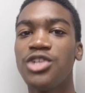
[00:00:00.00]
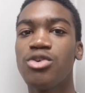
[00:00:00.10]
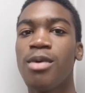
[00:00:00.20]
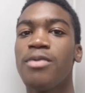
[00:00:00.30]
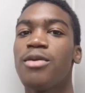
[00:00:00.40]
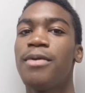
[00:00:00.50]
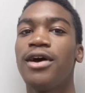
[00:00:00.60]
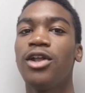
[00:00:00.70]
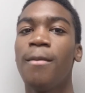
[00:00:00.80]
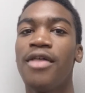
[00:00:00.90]
way to remember the
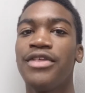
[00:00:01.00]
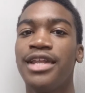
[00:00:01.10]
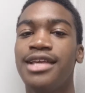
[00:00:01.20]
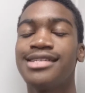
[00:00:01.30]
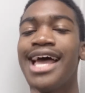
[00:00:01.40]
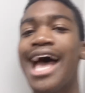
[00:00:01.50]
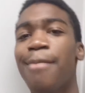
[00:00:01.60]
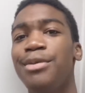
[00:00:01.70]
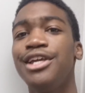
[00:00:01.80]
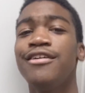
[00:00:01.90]
parallel method is
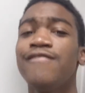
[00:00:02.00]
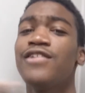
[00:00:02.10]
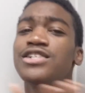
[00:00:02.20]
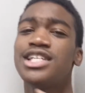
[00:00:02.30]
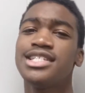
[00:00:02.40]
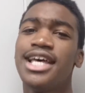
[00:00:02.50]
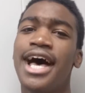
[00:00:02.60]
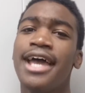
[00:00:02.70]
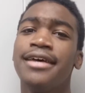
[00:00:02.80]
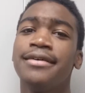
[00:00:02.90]
happy versus
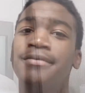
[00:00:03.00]
sad.